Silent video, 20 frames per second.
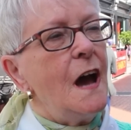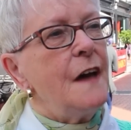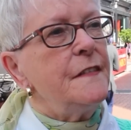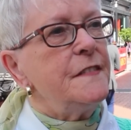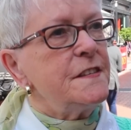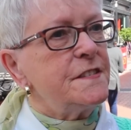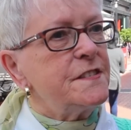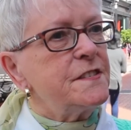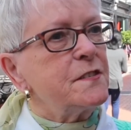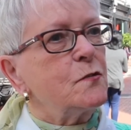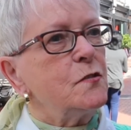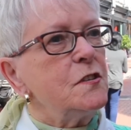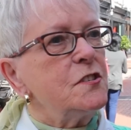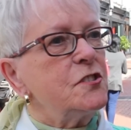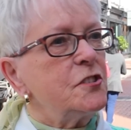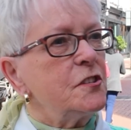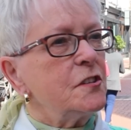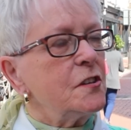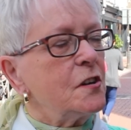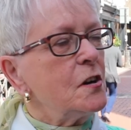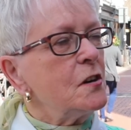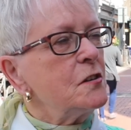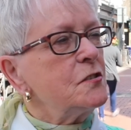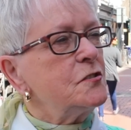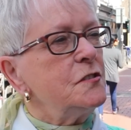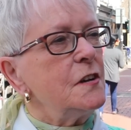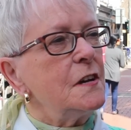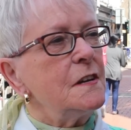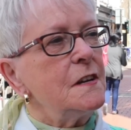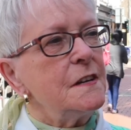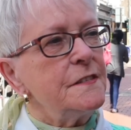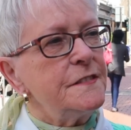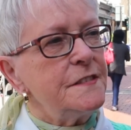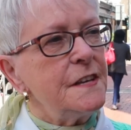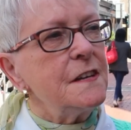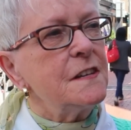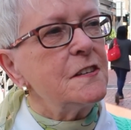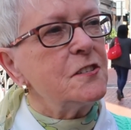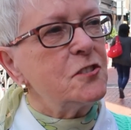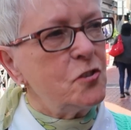And this is a Christian country, and I
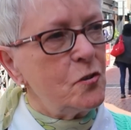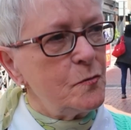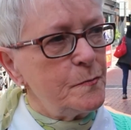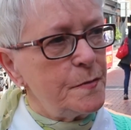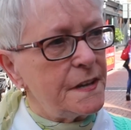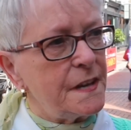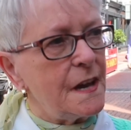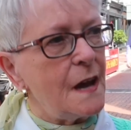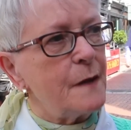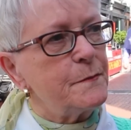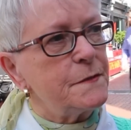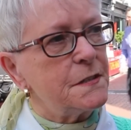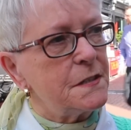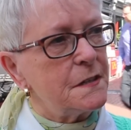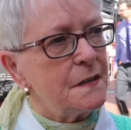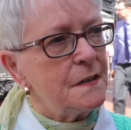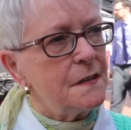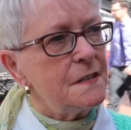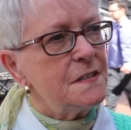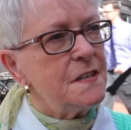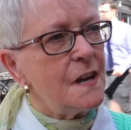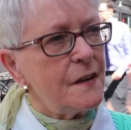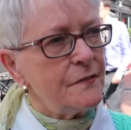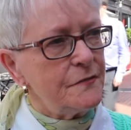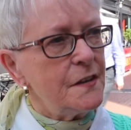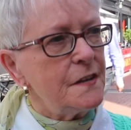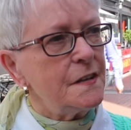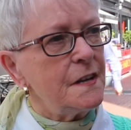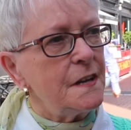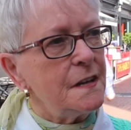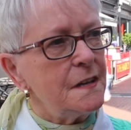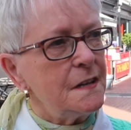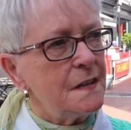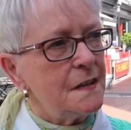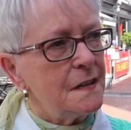think it should be kept, definitely.